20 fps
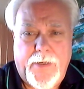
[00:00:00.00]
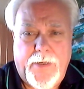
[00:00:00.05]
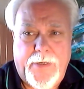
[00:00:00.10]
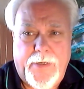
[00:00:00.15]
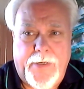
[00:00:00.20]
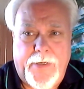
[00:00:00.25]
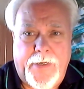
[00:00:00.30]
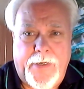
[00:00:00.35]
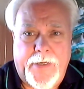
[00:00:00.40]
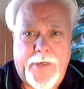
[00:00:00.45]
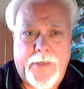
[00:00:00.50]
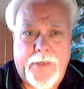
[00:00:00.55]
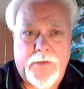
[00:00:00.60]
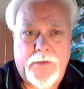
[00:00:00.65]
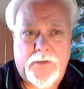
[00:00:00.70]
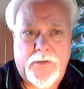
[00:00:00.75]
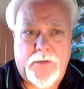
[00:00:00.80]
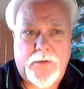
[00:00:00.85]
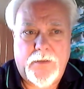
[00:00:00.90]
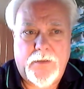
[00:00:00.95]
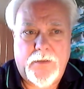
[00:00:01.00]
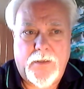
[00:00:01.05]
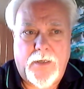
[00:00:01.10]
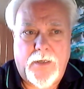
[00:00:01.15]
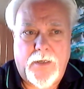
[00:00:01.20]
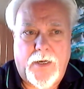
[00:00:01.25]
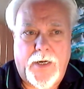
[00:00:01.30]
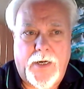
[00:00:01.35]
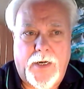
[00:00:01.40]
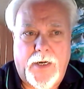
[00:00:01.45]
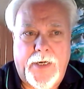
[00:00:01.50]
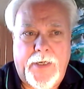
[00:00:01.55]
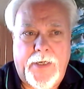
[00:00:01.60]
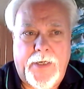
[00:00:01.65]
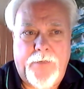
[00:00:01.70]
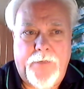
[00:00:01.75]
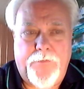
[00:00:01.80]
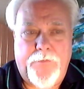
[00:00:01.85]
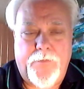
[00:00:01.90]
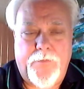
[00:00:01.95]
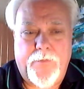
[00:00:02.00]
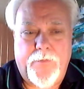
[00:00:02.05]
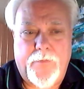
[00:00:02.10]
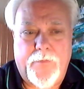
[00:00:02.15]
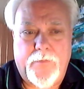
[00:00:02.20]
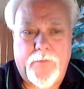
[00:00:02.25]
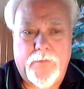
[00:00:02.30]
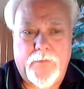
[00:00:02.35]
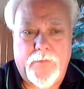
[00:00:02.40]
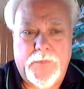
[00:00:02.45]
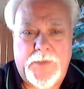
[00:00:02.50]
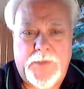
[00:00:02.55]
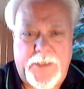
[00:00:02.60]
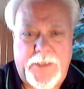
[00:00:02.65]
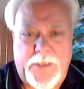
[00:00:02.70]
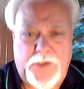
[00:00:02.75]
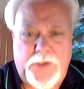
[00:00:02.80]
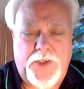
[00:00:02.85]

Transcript: and I did